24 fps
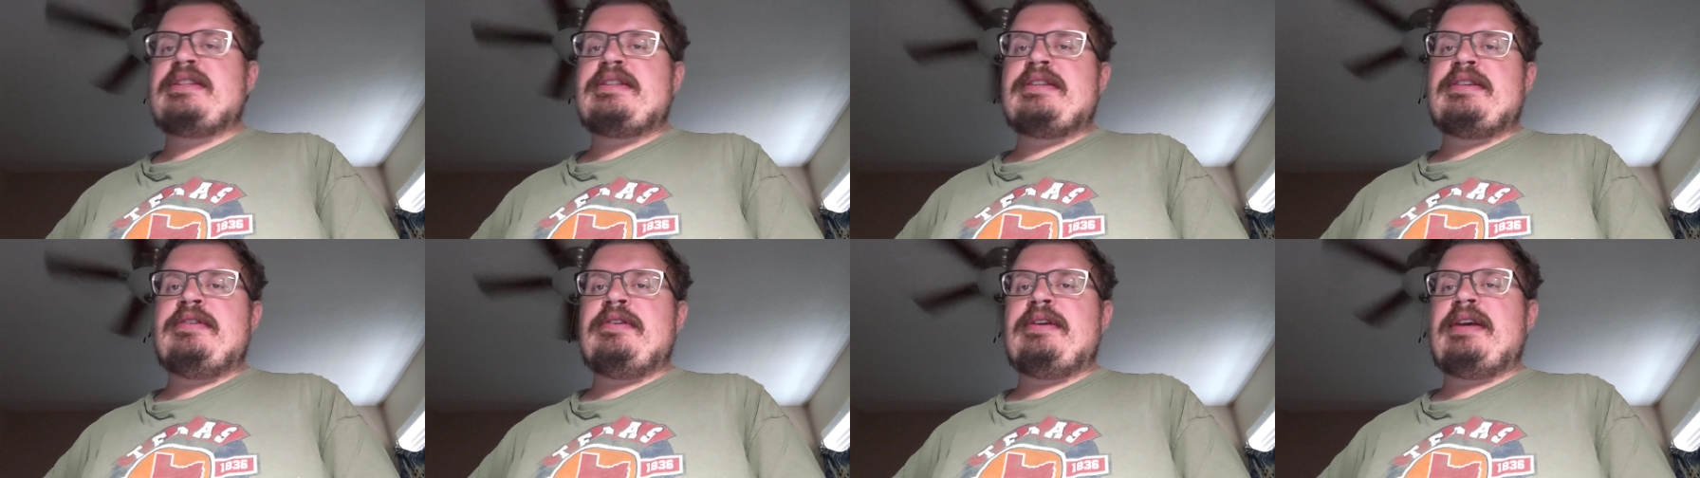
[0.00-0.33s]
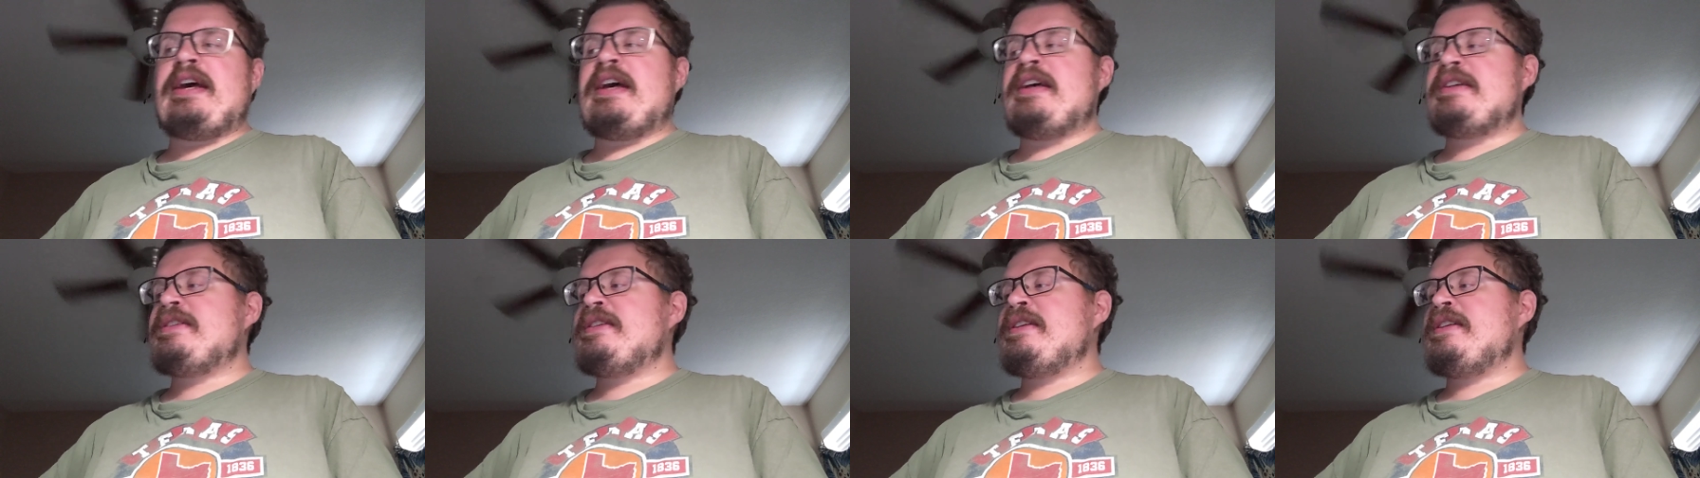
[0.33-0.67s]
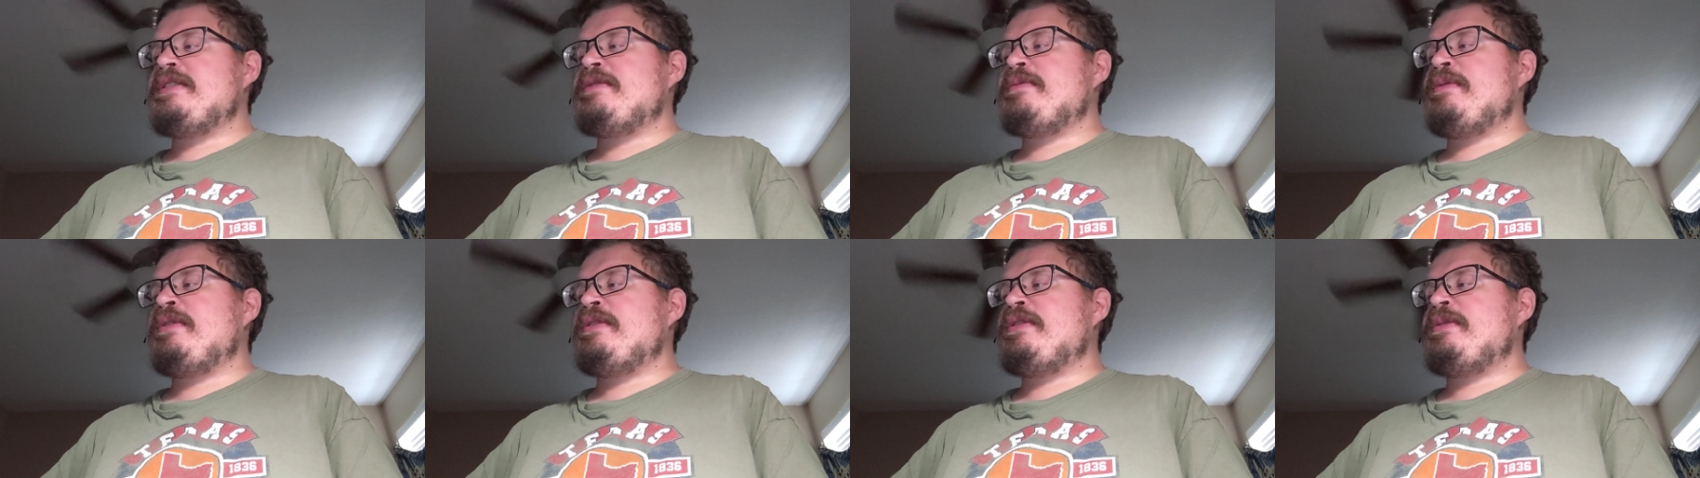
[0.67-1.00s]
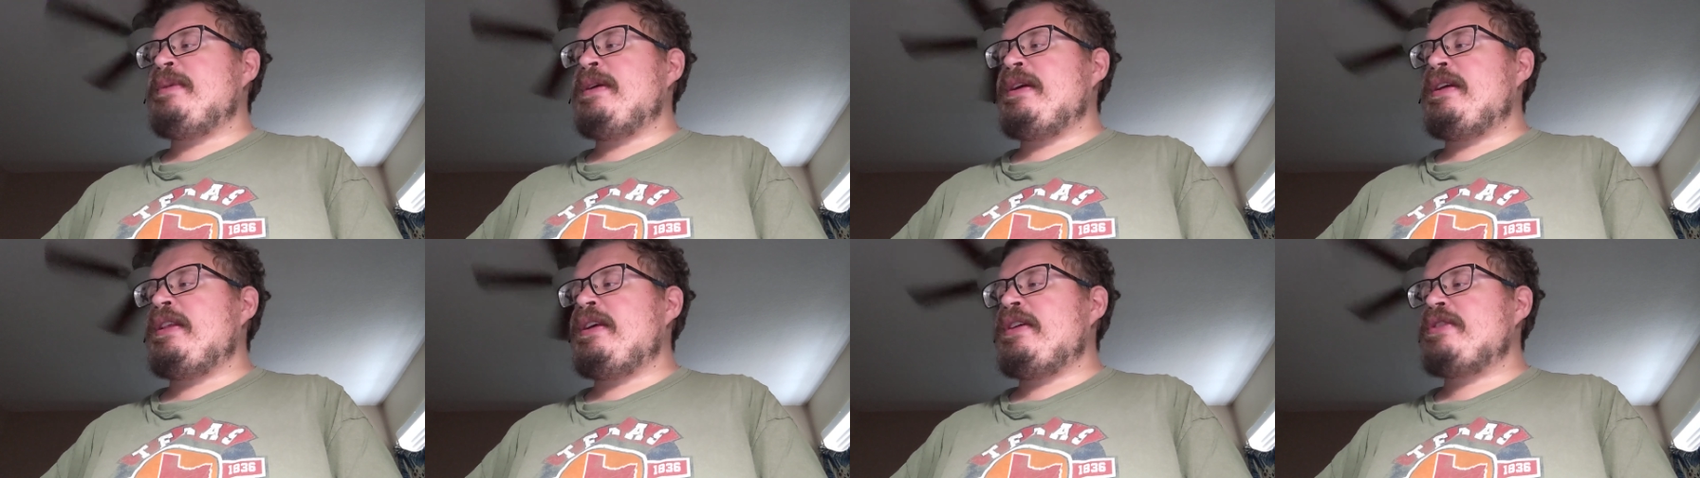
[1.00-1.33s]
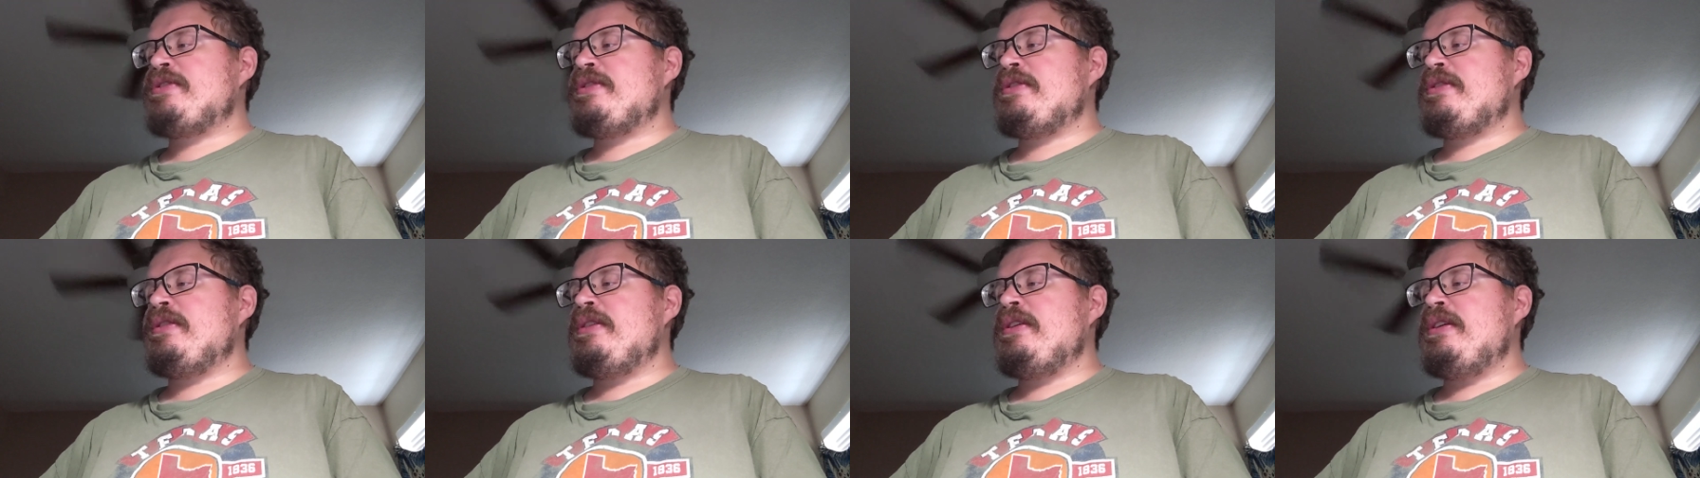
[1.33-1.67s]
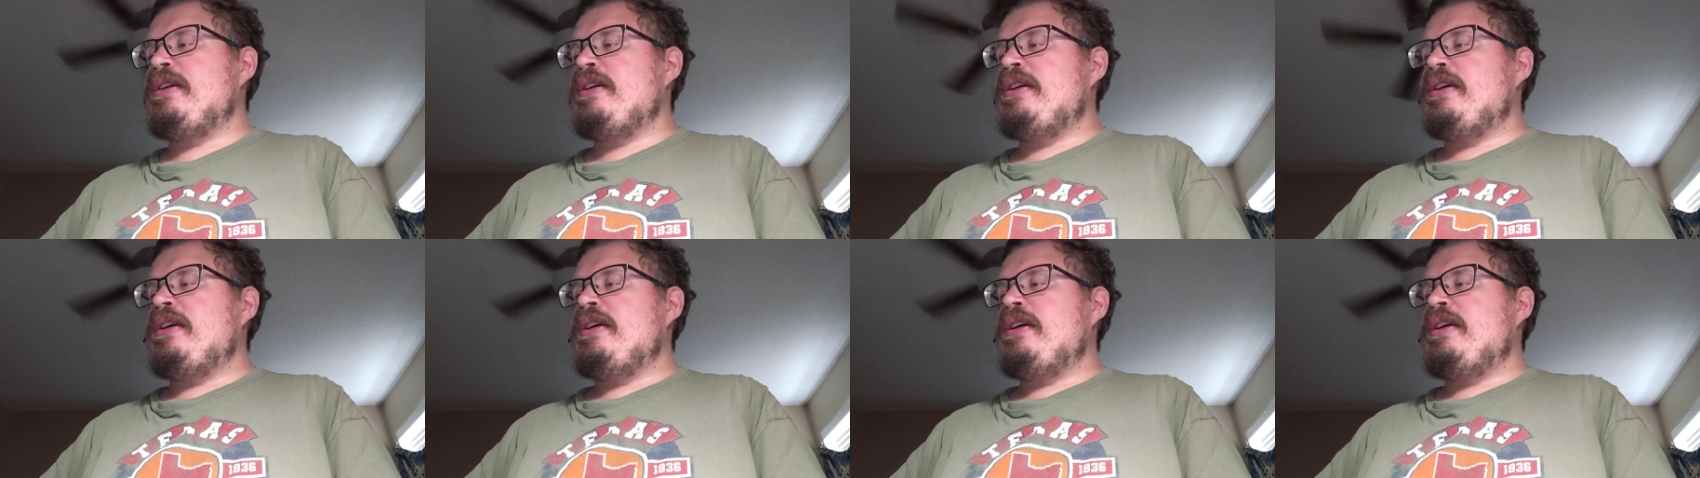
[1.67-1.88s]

It's a new casting as well to my collection.